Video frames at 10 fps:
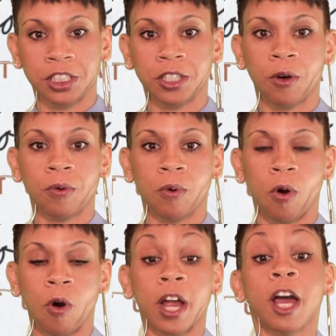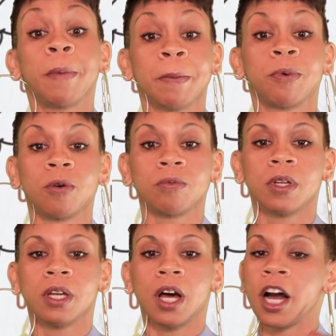or help people
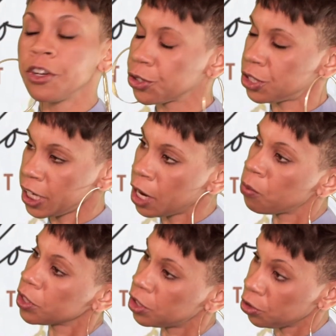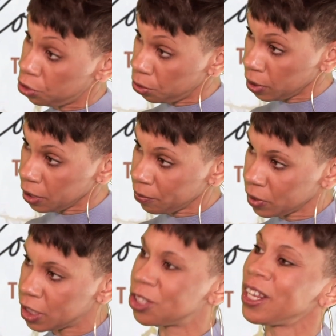understand what they're
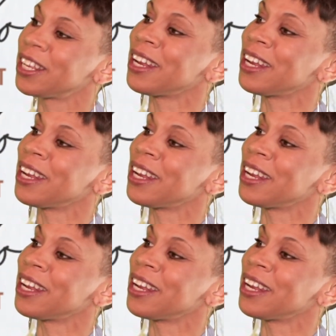doing so they can